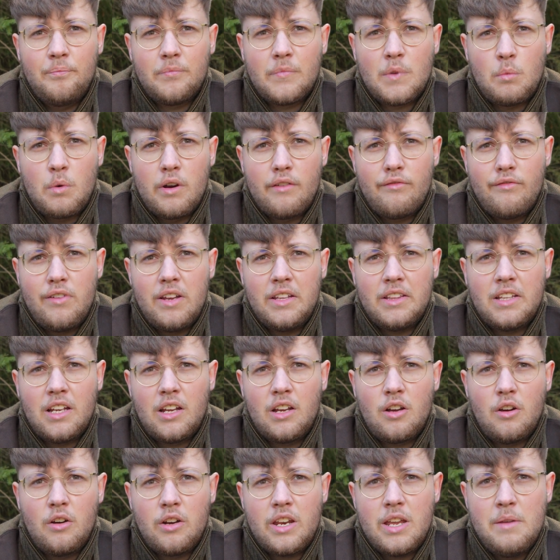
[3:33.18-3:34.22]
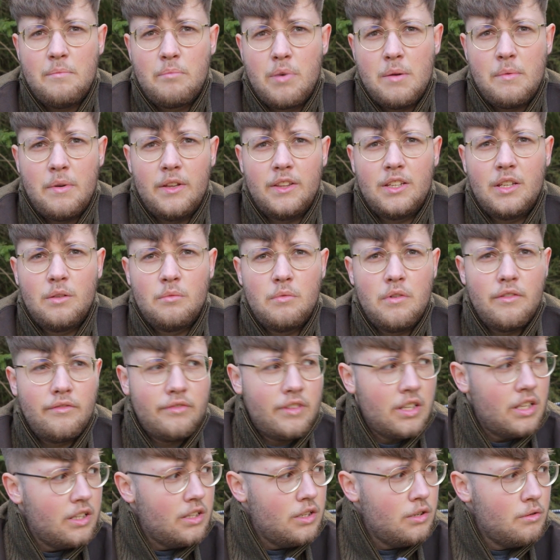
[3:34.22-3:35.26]
one thing that got implemented with
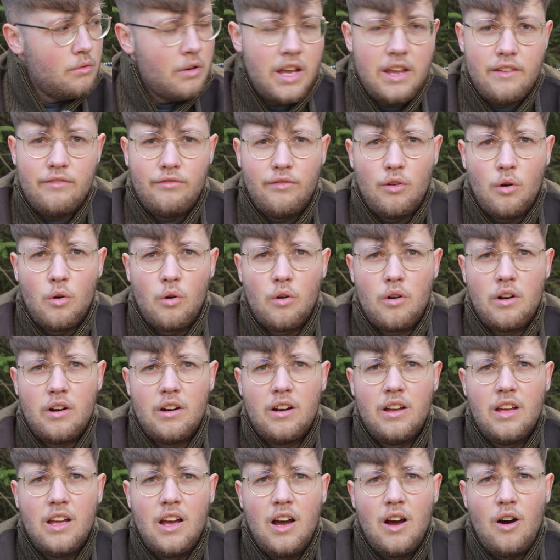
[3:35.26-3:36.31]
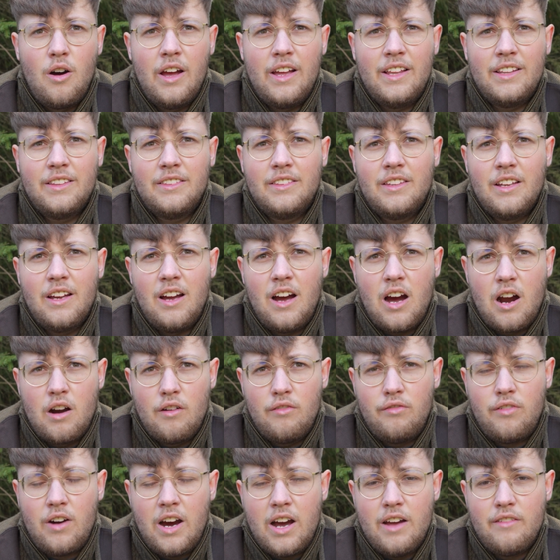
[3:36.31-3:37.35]
the new A4 and the
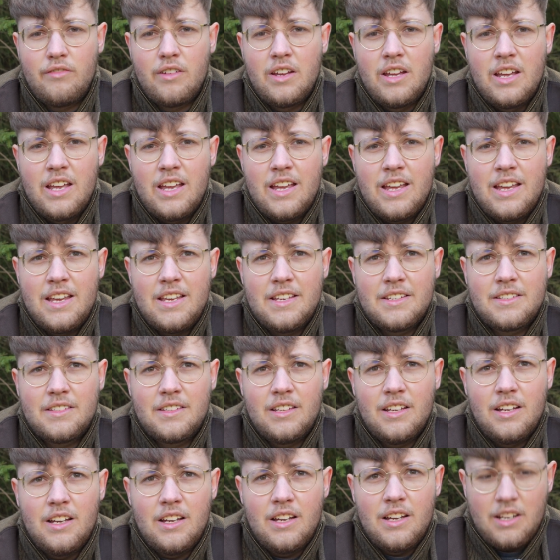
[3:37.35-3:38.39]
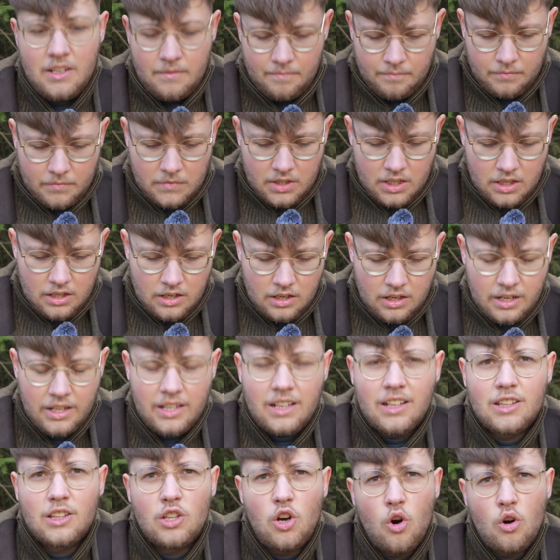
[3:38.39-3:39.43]
R5 is the
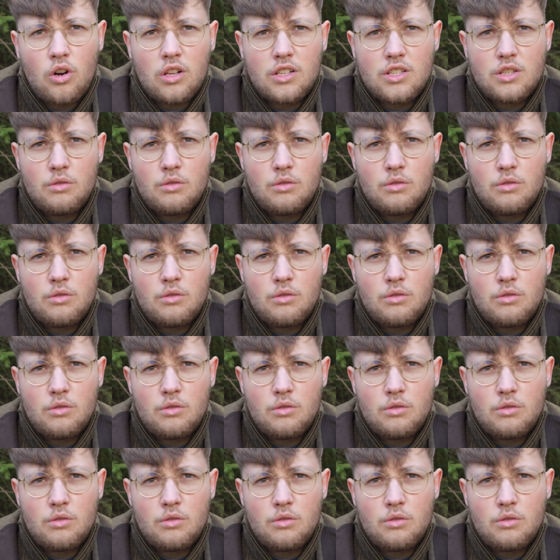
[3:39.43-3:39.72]
little toggle